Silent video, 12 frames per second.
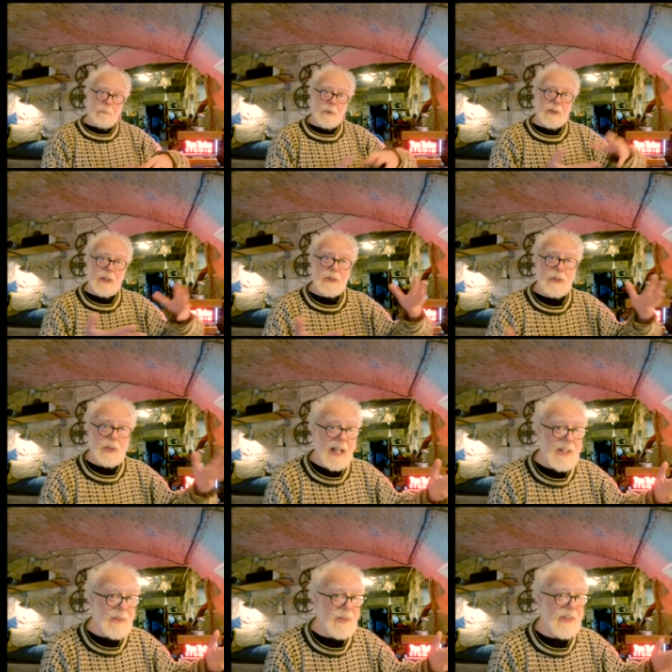But a
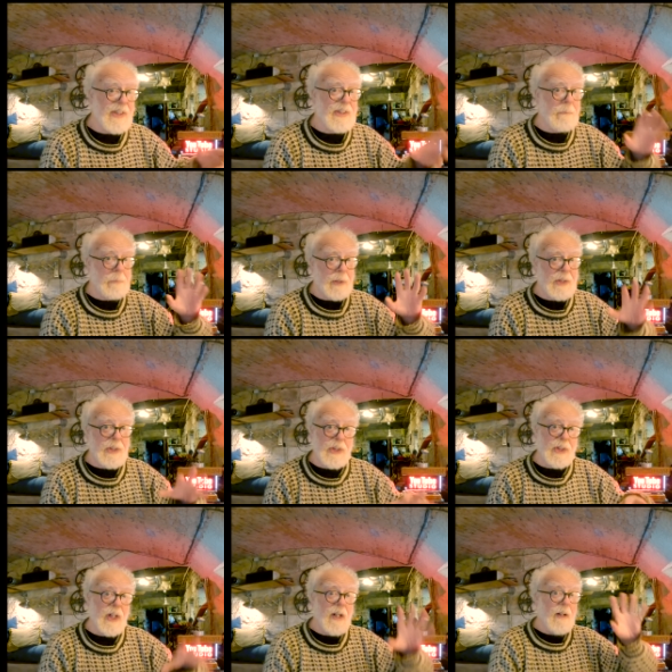generous
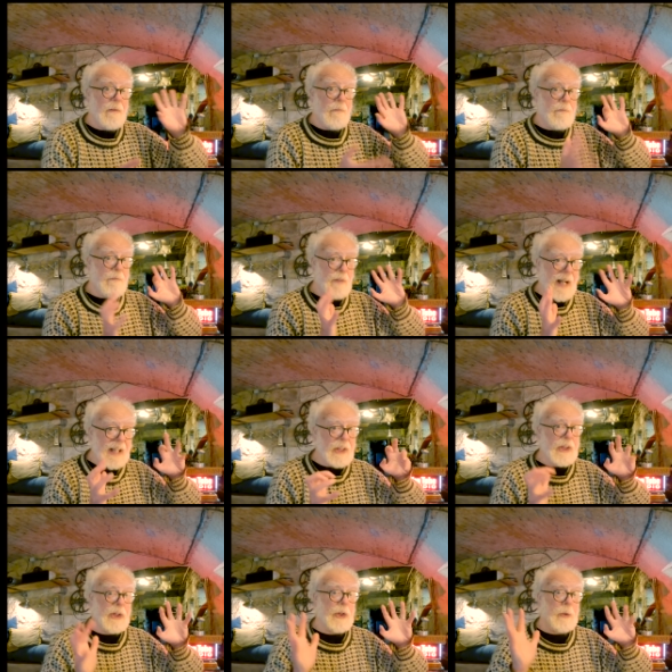British
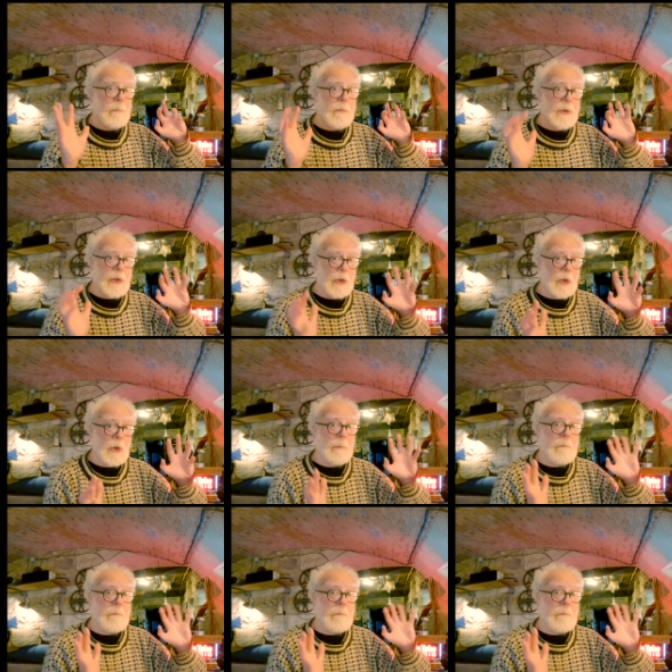vacuum tube